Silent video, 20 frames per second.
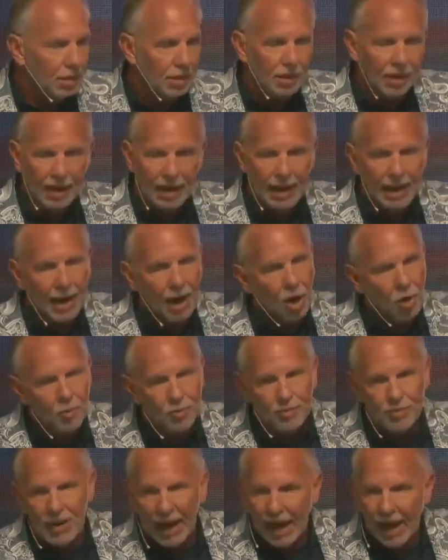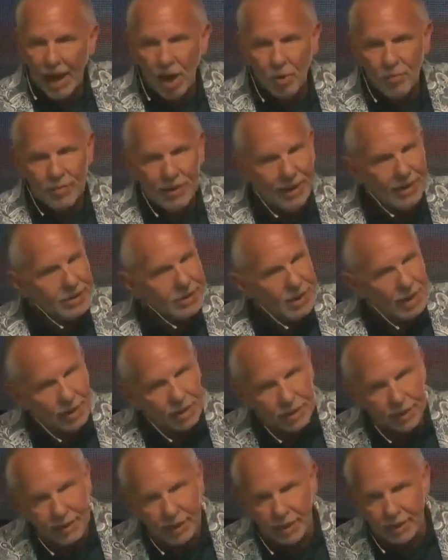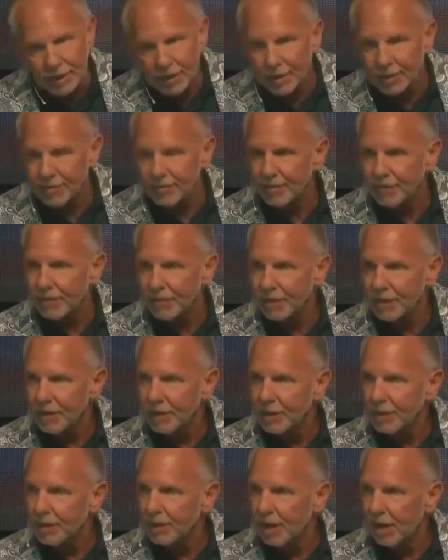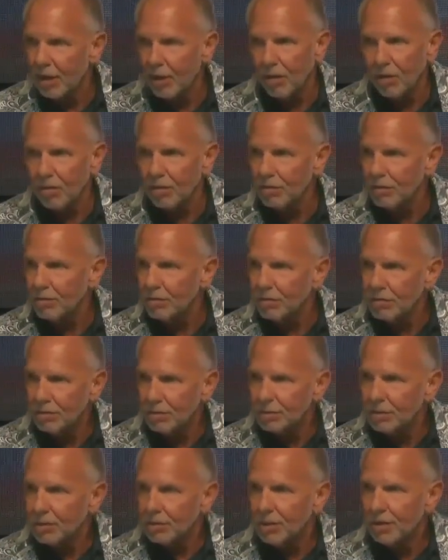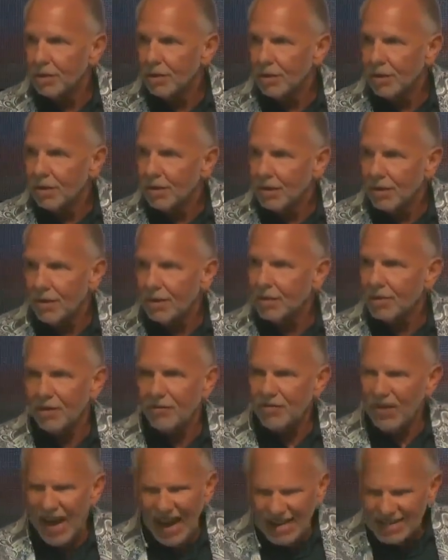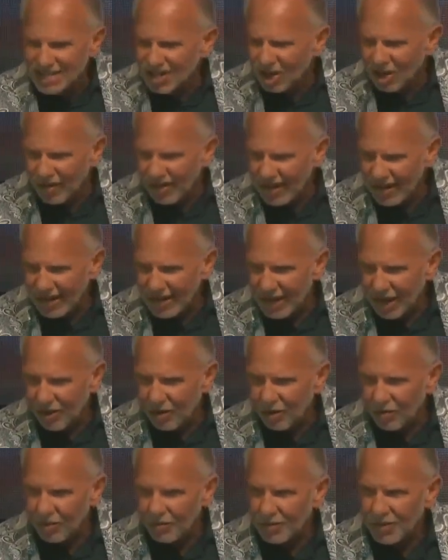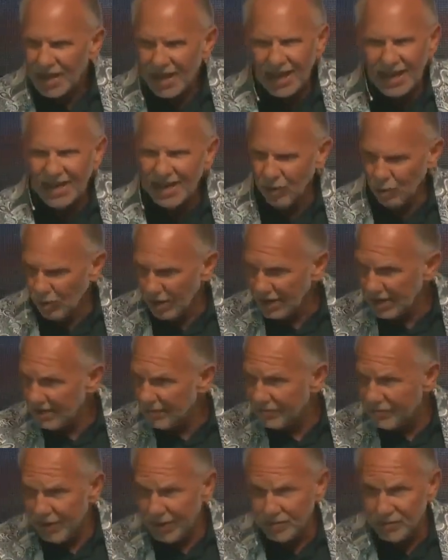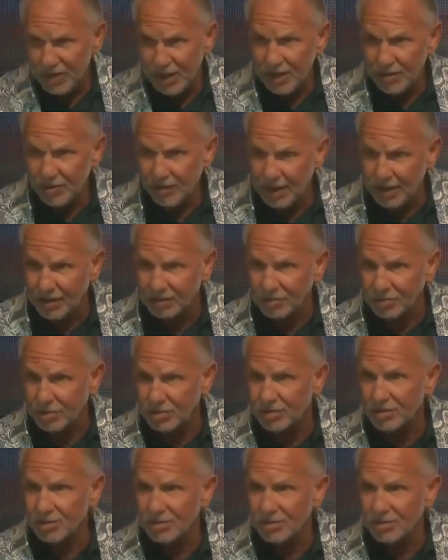I hope, I hope, man, it's not looking good. No. The, the fight's already gone. And it wasn't even 15 rounds.